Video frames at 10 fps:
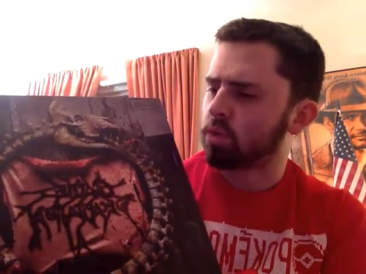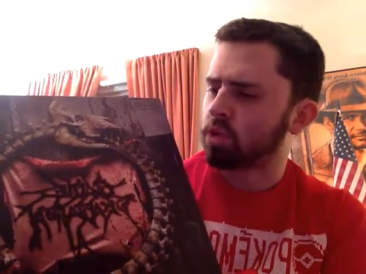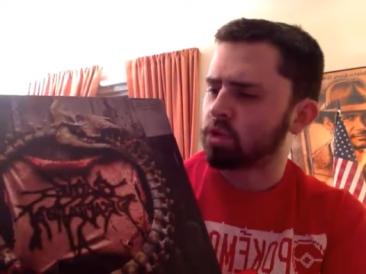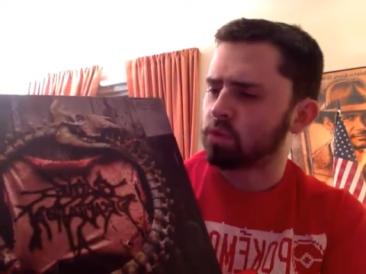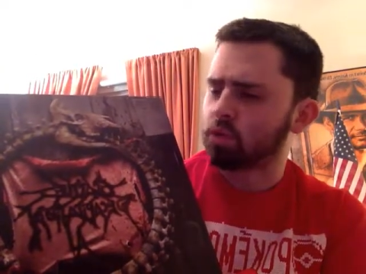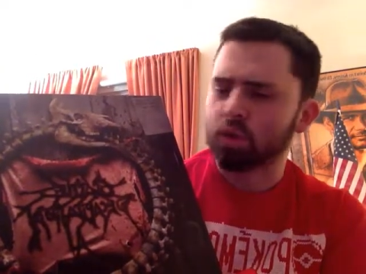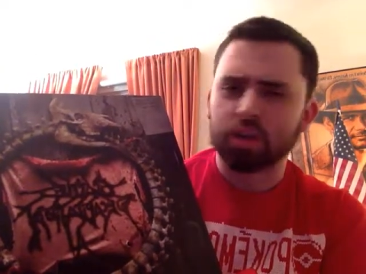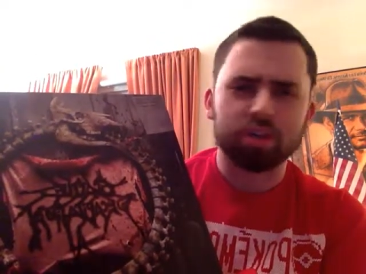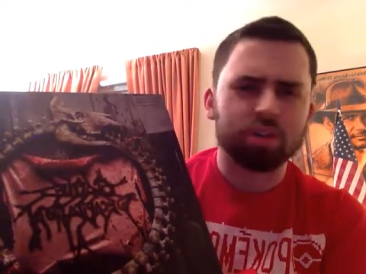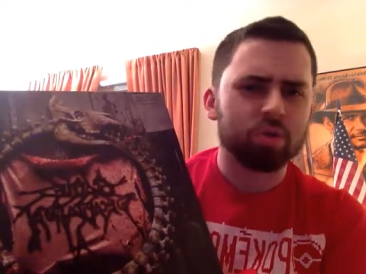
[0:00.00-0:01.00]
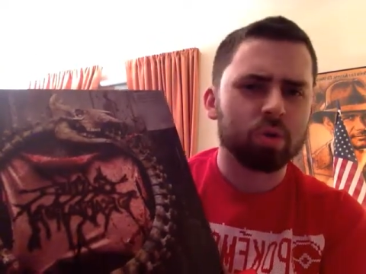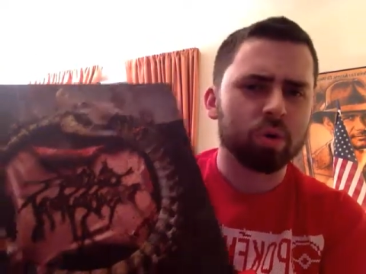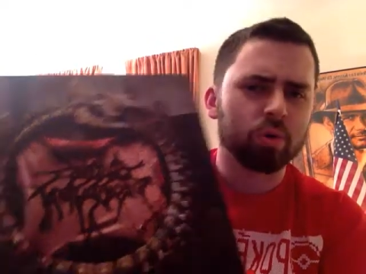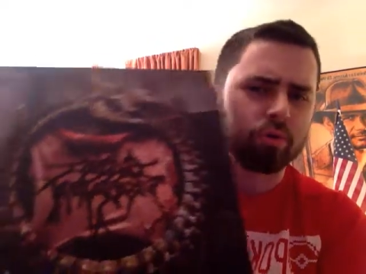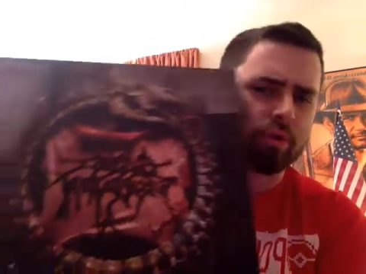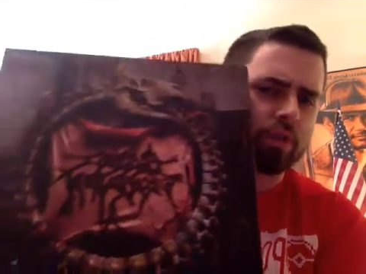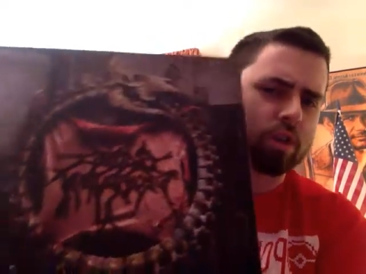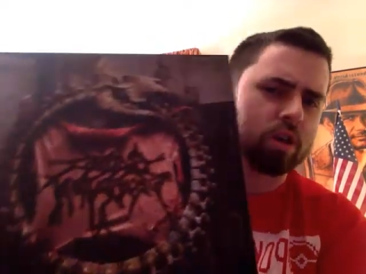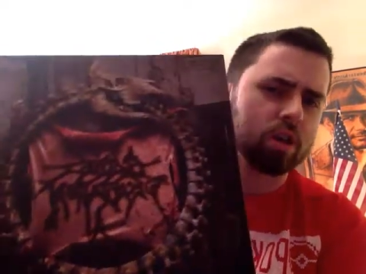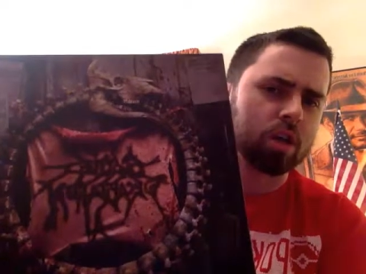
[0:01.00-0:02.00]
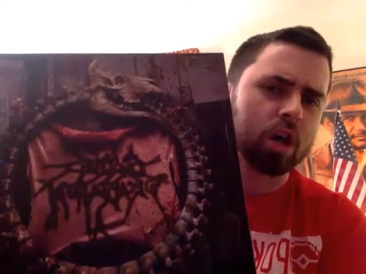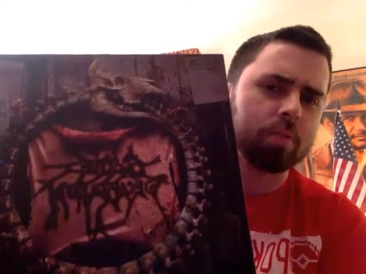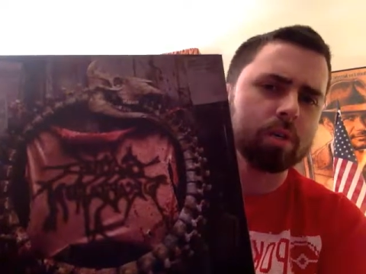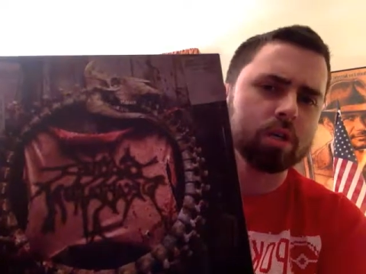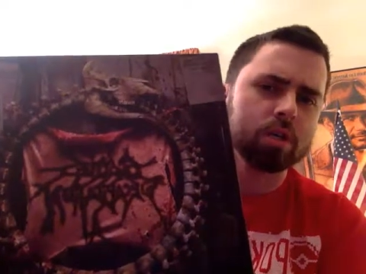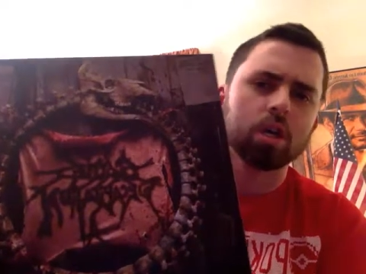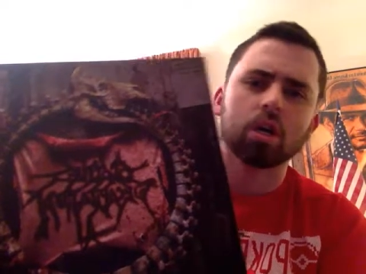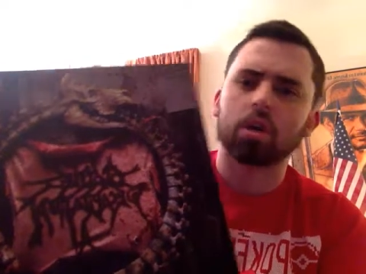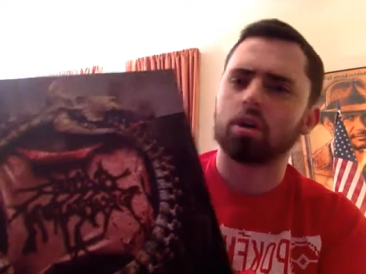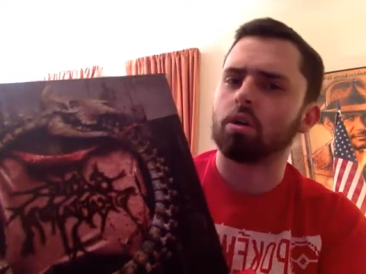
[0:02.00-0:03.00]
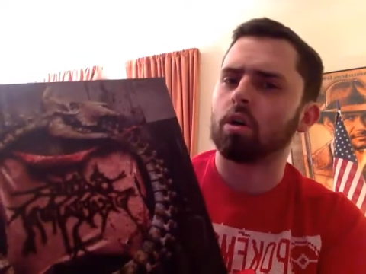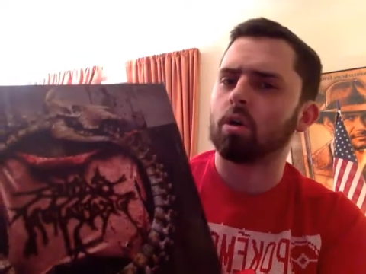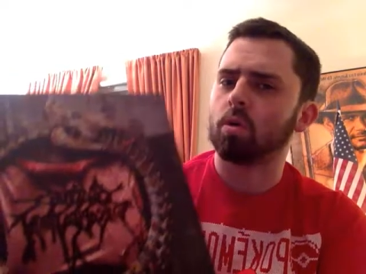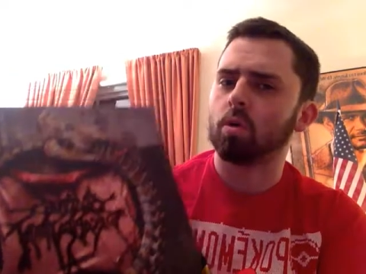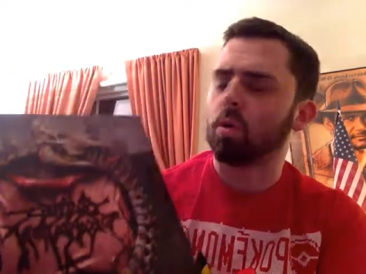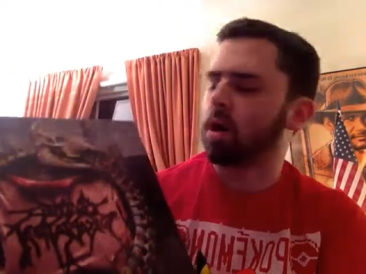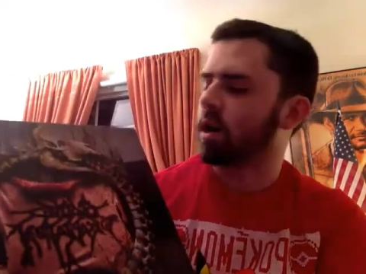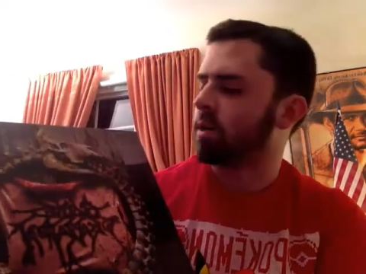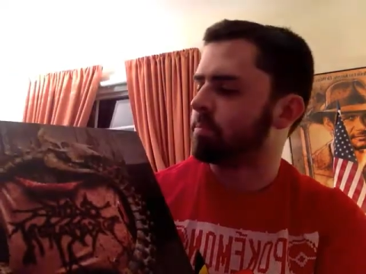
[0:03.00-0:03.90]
restricted to 250 copies. Though,